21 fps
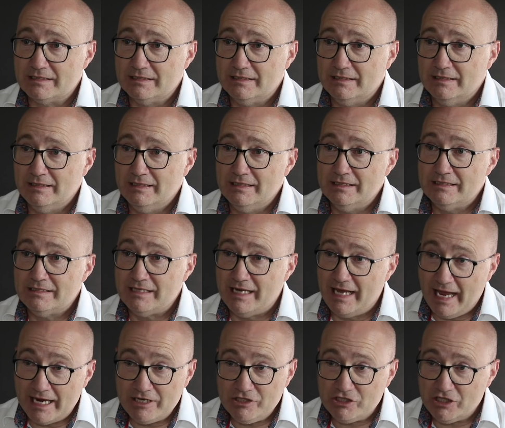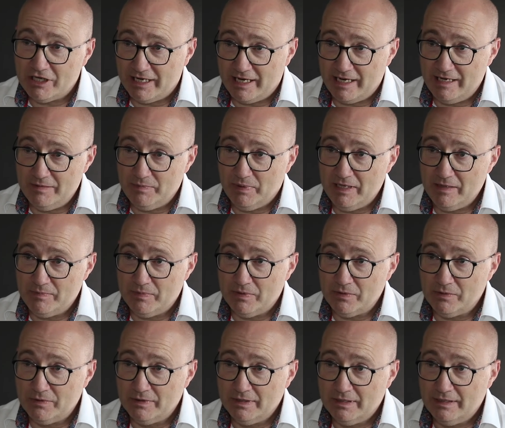to educate
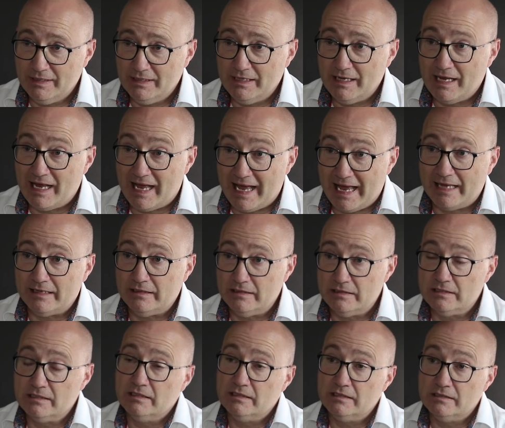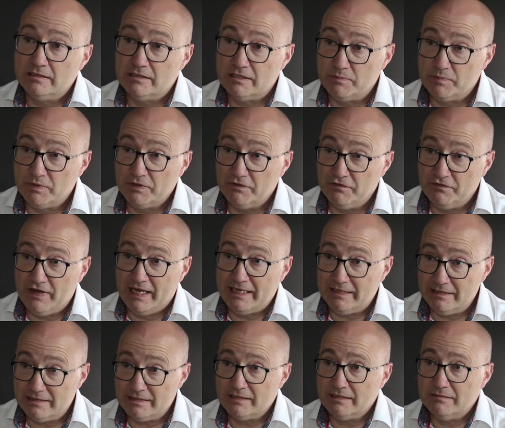people, and to
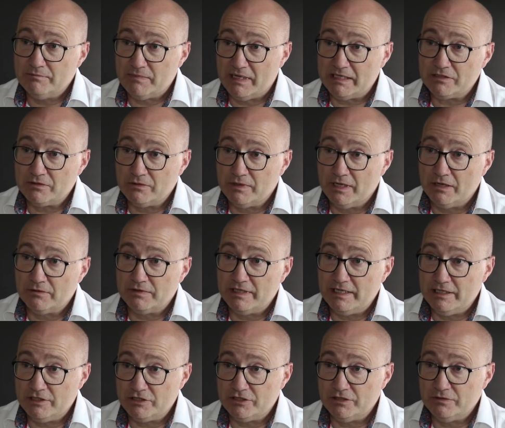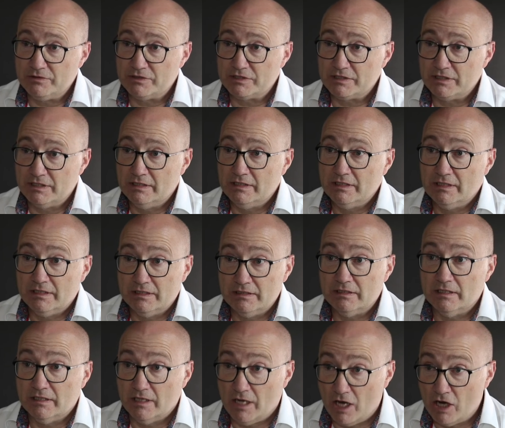prevent mental health issues
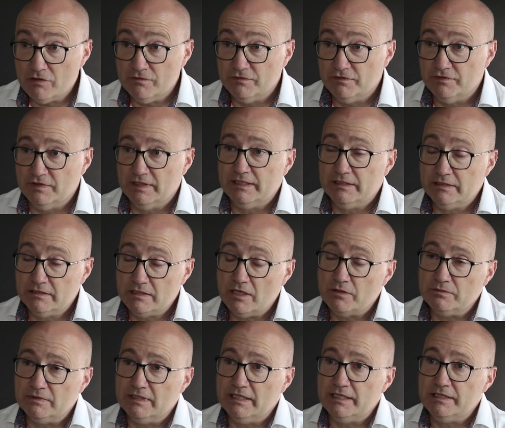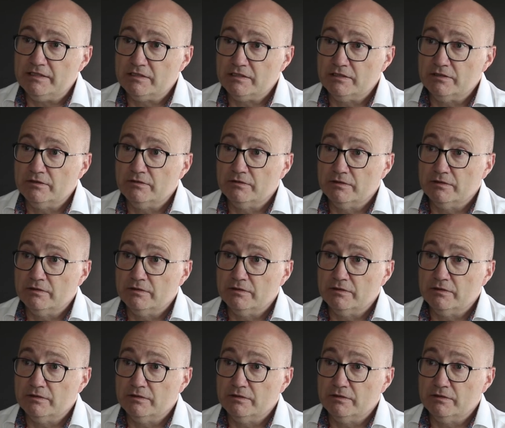that hopefully don't lead to